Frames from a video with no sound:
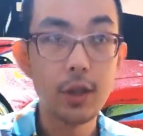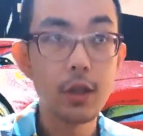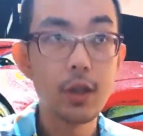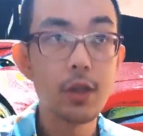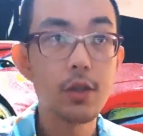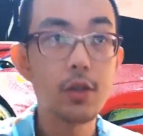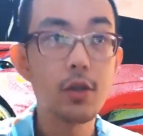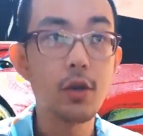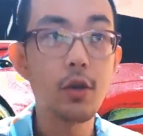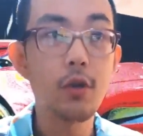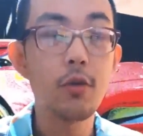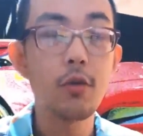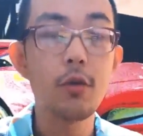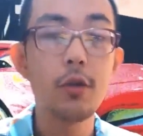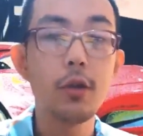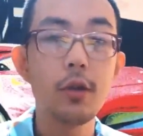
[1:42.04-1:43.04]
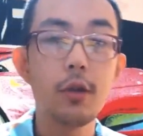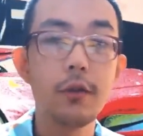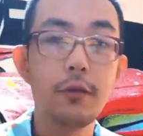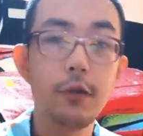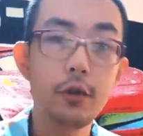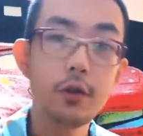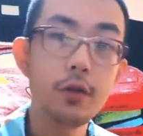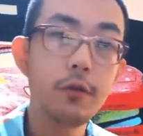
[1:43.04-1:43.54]
So
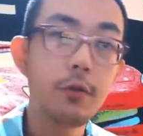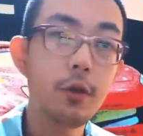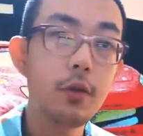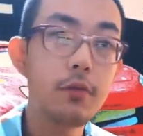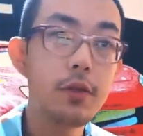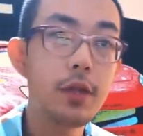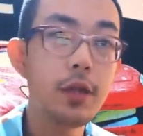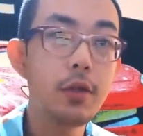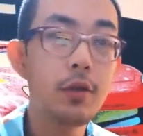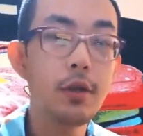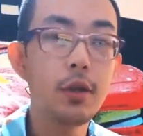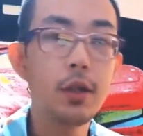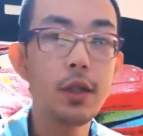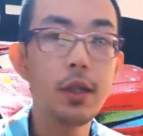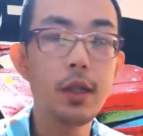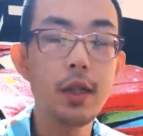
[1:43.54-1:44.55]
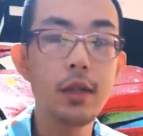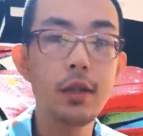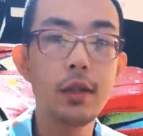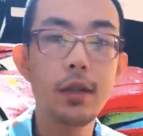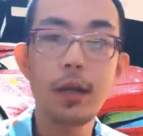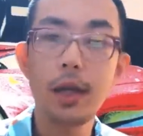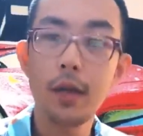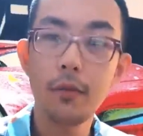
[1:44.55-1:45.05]
first of all, we need to understand
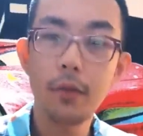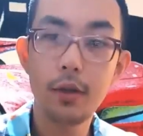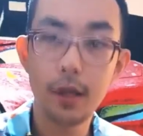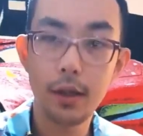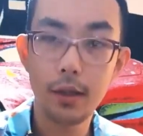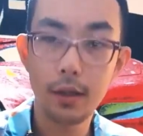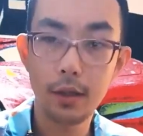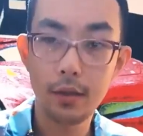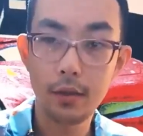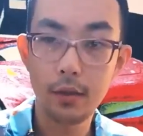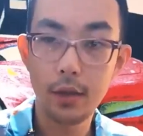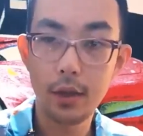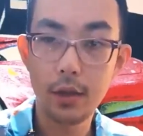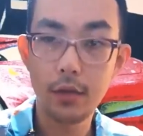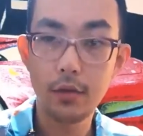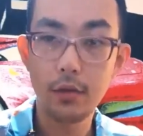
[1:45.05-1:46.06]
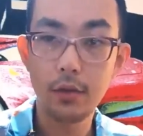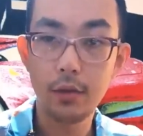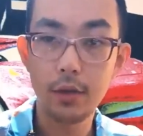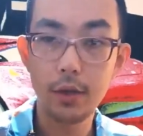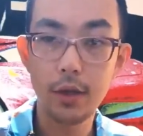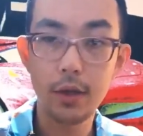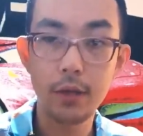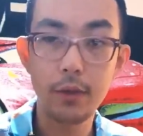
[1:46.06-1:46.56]
that everything that relates to
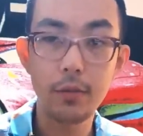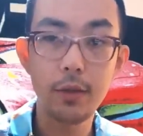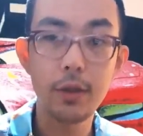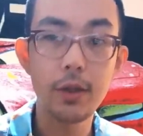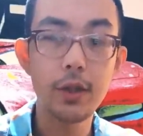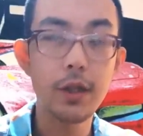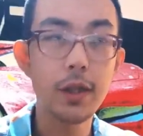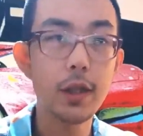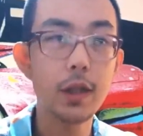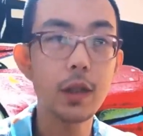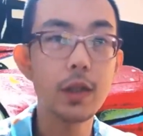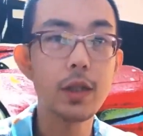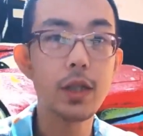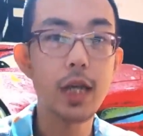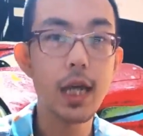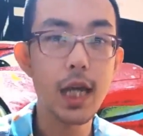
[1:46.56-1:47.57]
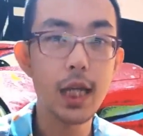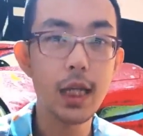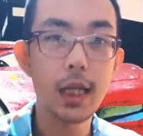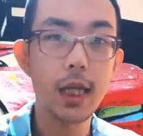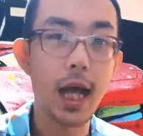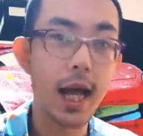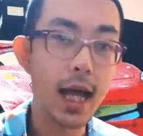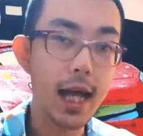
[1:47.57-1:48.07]
authentic materials, it
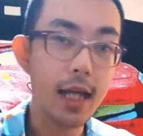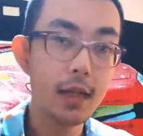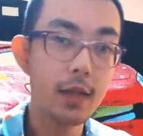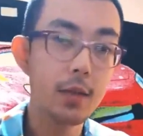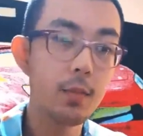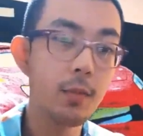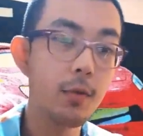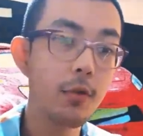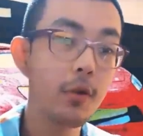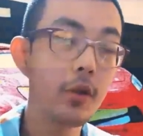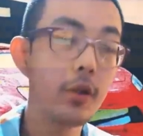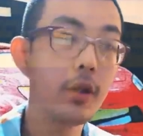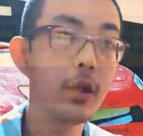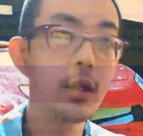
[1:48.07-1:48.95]
has more